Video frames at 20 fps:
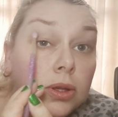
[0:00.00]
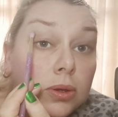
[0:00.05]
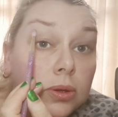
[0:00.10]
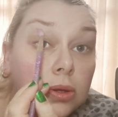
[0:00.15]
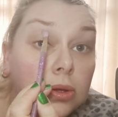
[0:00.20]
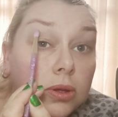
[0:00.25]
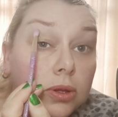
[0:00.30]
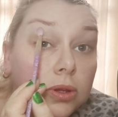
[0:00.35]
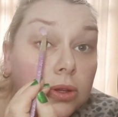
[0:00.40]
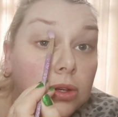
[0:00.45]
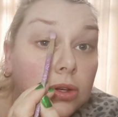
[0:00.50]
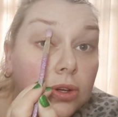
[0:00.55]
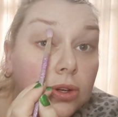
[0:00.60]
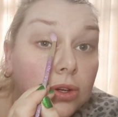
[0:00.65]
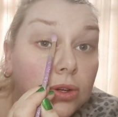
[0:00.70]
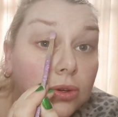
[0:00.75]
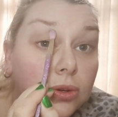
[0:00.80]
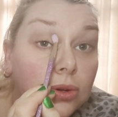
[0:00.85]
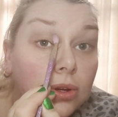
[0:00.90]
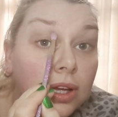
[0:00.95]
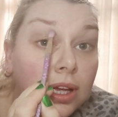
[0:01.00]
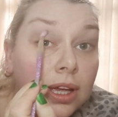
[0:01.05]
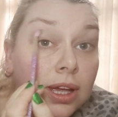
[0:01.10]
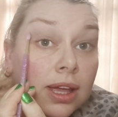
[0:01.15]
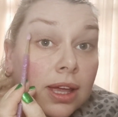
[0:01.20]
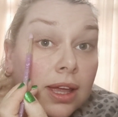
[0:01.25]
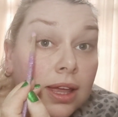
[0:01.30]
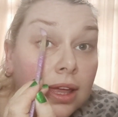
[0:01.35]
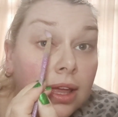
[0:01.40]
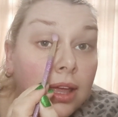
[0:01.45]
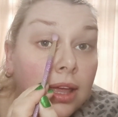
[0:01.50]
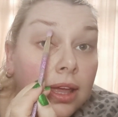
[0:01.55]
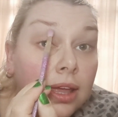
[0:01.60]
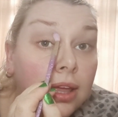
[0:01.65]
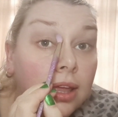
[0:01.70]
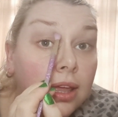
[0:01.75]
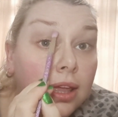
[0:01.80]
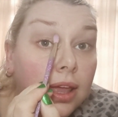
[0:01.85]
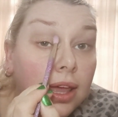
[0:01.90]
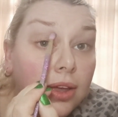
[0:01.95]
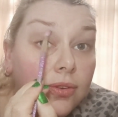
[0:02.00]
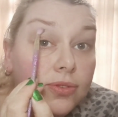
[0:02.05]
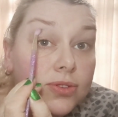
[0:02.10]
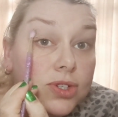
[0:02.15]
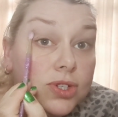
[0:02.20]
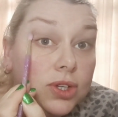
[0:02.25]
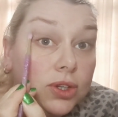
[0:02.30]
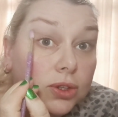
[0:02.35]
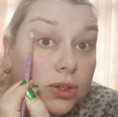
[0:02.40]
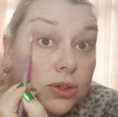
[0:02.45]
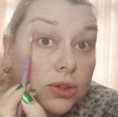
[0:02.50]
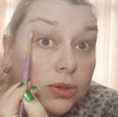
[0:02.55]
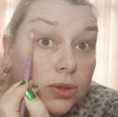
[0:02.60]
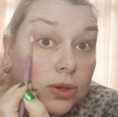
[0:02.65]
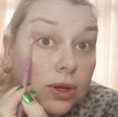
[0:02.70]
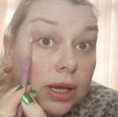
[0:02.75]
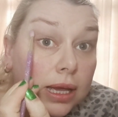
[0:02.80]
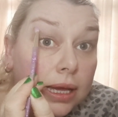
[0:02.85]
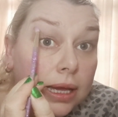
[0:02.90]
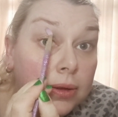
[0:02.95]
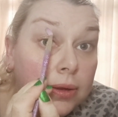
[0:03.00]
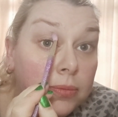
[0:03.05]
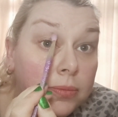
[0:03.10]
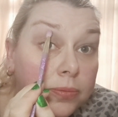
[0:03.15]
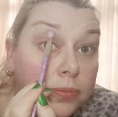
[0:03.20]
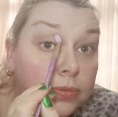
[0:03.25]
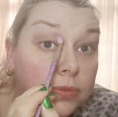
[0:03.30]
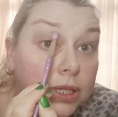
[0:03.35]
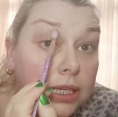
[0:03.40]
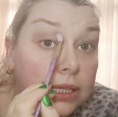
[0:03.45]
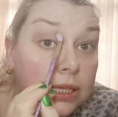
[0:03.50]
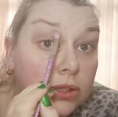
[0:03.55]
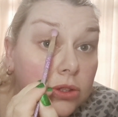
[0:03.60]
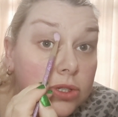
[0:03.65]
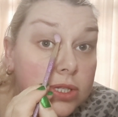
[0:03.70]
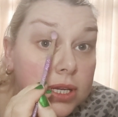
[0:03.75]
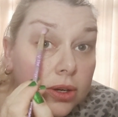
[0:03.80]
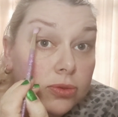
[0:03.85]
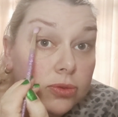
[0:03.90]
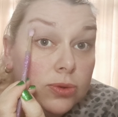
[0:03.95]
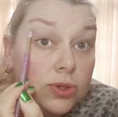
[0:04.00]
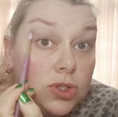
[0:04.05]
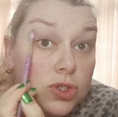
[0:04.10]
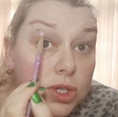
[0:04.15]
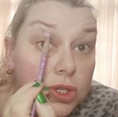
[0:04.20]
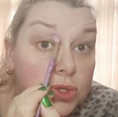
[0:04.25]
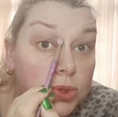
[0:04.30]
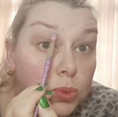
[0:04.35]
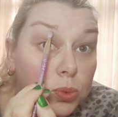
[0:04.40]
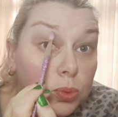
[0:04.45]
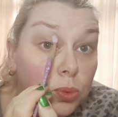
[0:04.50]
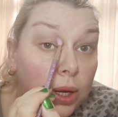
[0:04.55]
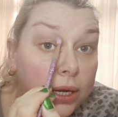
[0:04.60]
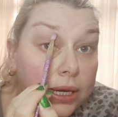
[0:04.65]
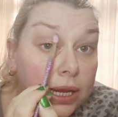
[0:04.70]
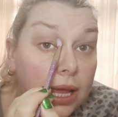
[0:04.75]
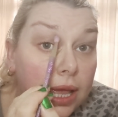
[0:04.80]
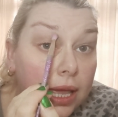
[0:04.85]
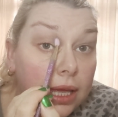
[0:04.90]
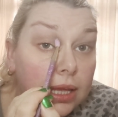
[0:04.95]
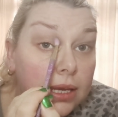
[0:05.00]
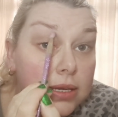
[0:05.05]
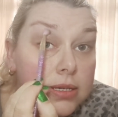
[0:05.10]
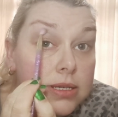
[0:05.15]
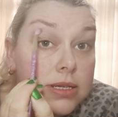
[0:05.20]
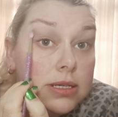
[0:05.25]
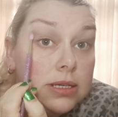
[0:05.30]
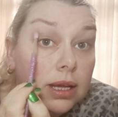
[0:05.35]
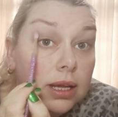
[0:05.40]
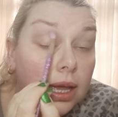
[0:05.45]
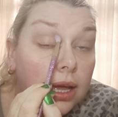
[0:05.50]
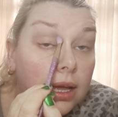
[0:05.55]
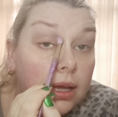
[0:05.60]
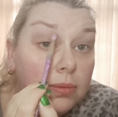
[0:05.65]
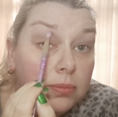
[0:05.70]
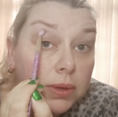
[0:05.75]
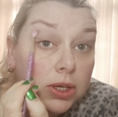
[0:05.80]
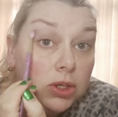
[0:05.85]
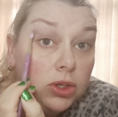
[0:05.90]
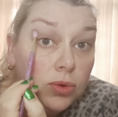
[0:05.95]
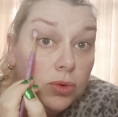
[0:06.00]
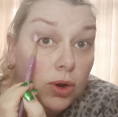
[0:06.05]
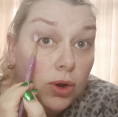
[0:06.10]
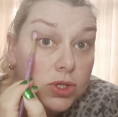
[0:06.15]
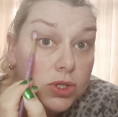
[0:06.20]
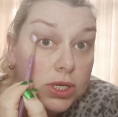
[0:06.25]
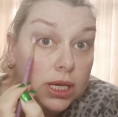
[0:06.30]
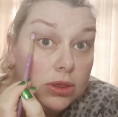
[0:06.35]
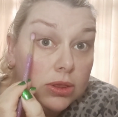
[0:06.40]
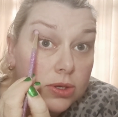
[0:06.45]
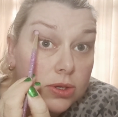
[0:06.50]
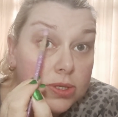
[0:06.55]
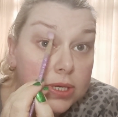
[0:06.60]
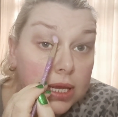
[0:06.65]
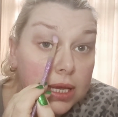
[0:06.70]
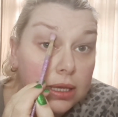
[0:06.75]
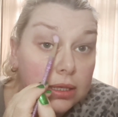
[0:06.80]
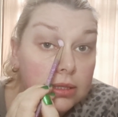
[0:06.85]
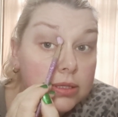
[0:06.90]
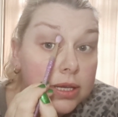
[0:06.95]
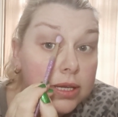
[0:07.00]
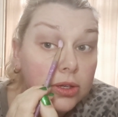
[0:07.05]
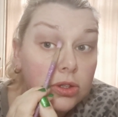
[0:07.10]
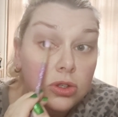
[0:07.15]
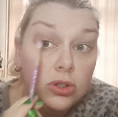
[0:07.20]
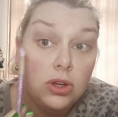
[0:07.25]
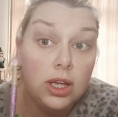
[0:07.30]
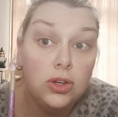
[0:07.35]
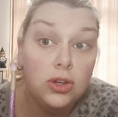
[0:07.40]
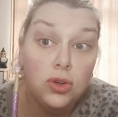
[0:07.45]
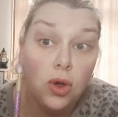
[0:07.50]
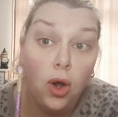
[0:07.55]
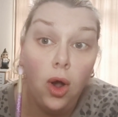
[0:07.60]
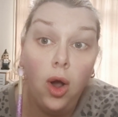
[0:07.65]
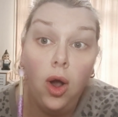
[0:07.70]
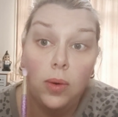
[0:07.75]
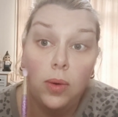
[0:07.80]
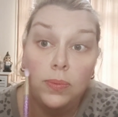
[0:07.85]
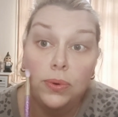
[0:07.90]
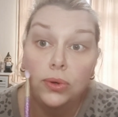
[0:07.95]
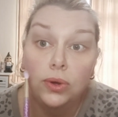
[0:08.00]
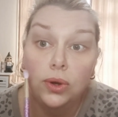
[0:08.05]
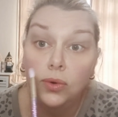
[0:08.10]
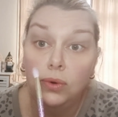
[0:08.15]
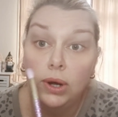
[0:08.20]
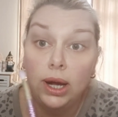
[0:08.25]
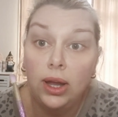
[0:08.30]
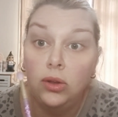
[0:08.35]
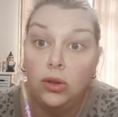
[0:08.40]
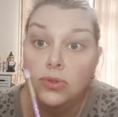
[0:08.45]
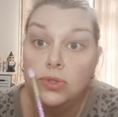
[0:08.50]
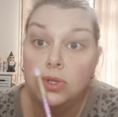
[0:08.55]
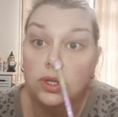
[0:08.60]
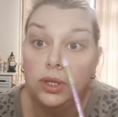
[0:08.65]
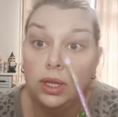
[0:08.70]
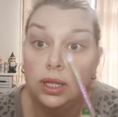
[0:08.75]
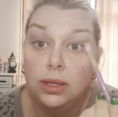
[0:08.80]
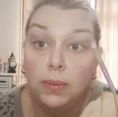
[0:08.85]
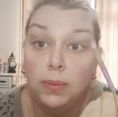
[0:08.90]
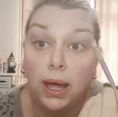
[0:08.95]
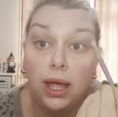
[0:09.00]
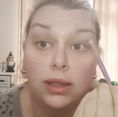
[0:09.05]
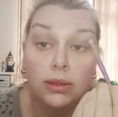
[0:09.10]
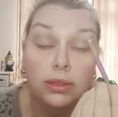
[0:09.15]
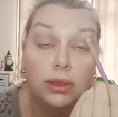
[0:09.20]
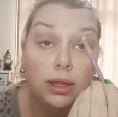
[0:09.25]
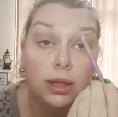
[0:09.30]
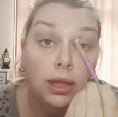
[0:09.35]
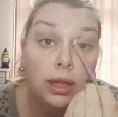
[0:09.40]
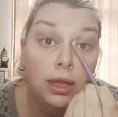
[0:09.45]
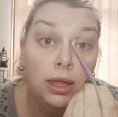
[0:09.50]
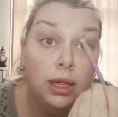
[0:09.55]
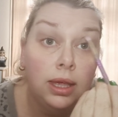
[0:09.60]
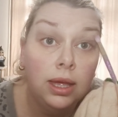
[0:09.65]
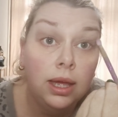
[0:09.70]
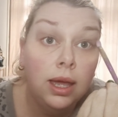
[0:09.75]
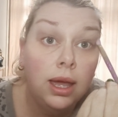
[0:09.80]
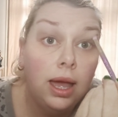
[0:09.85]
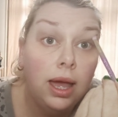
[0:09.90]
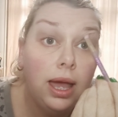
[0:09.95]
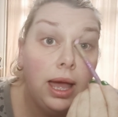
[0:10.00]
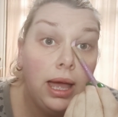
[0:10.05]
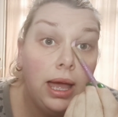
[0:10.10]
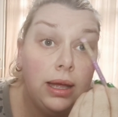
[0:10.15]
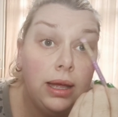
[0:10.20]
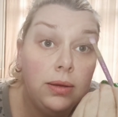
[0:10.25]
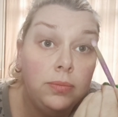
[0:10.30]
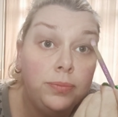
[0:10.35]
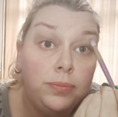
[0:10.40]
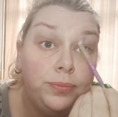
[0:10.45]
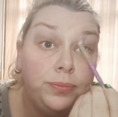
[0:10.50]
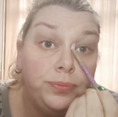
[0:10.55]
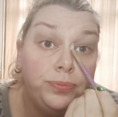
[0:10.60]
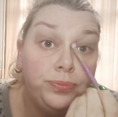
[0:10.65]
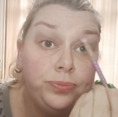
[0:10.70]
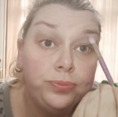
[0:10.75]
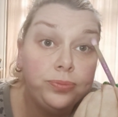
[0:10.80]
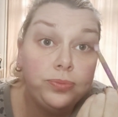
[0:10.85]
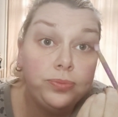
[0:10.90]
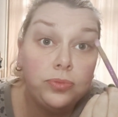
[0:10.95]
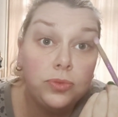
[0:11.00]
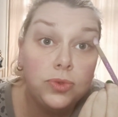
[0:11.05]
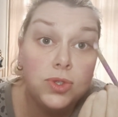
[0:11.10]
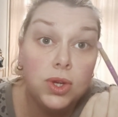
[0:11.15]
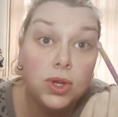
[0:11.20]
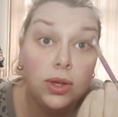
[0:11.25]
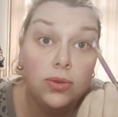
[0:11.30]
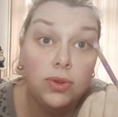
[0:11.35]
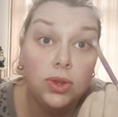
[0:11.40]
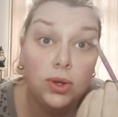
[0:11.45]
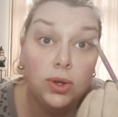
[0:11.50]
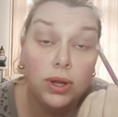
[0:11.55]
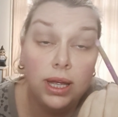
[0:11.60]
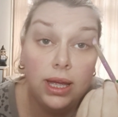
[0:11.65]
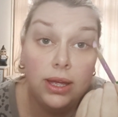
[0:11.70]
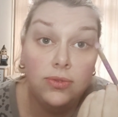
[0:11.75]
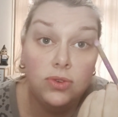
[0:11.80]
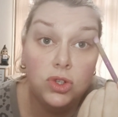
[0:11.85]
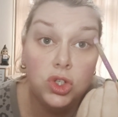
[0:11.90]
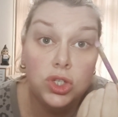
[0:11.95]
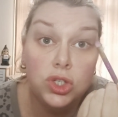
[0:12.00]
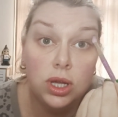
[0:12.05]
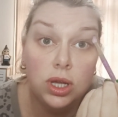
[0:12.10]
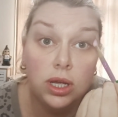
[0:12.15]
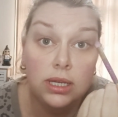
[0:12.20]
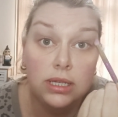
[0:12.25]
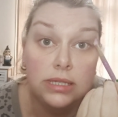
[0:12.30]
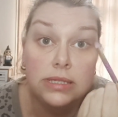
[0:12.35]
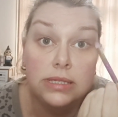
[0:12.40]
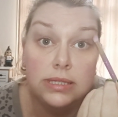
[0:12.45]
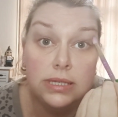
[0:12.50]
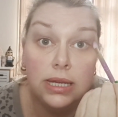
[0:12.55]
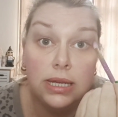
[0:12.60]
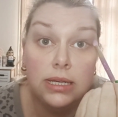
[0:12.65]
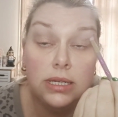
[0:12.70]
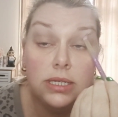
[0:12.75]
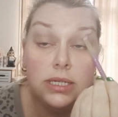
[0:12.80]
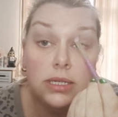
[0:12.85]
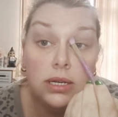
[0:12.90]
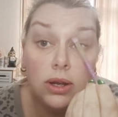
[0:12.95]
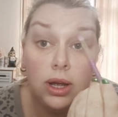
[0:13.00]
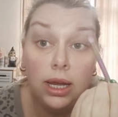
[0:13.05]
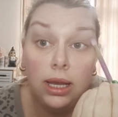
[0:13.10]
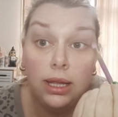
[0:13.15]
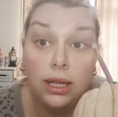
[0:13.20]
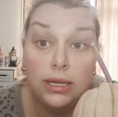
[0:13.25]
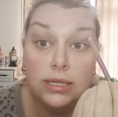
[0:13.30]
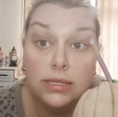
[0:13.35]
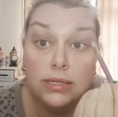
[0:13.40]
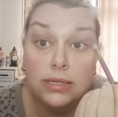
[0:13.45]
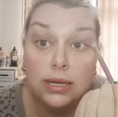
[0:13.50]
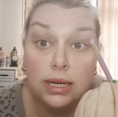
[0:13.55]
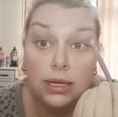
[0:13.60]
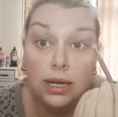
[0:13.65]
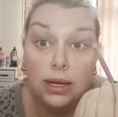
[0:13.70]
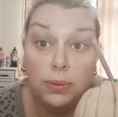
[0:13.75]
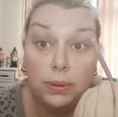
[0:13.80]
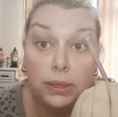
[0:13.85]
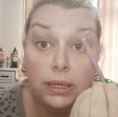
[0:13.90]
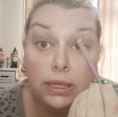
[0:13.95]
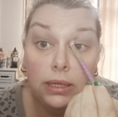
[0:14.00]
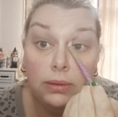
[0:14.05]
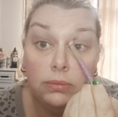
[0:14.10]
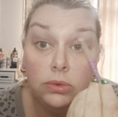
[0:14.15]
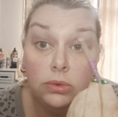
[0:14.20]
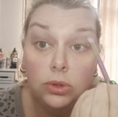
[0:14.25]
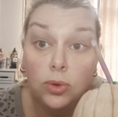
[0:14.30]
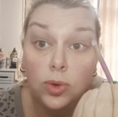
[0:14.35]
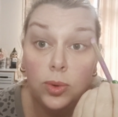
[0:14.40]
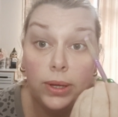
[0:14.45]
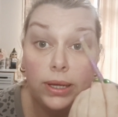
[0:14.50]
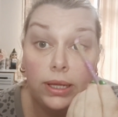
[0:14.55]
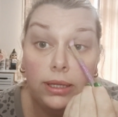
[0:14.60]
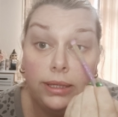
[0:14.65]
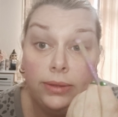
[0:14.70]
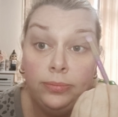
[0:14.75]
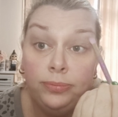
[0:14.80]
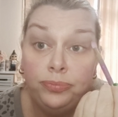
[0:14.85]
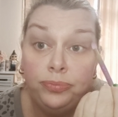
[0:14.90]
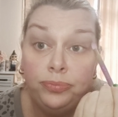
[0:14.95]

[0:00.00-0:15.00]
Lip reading: you have to clean yourself with just one hand, and you rotate those hands, and you hop around in the bath. So even though I have a seat, I like to stand up and get all the way clean.